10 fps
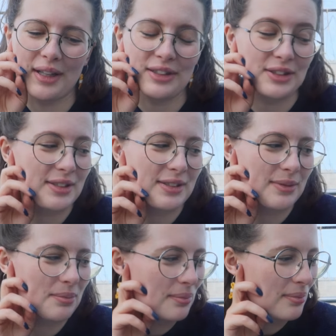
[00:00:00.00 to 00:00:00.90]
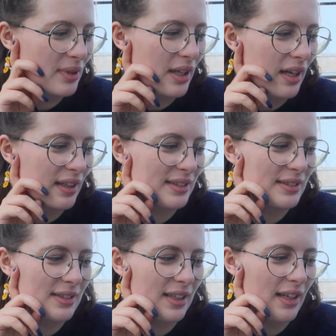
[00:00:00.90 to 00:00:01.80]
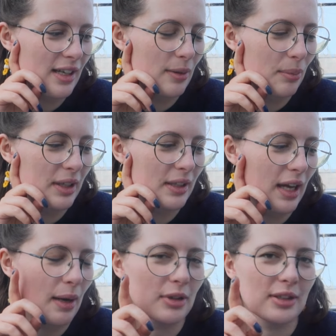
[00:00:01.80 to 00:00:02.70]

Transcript: I just, I didn't take a complete nap.